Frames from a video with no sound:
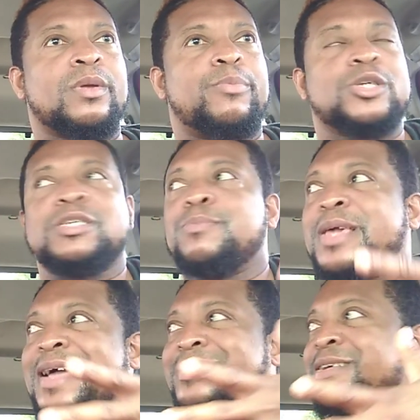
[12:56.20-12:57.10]
Plus him
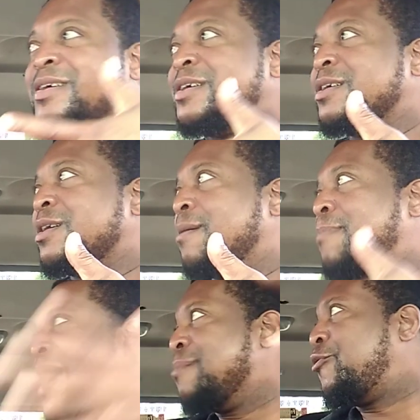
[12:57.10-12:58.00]
can
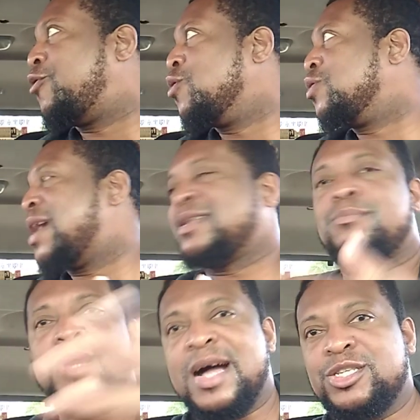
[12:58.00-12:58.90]
buy him food and
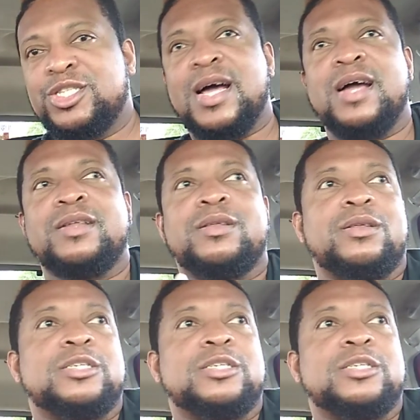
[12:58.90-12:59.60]
him ganja and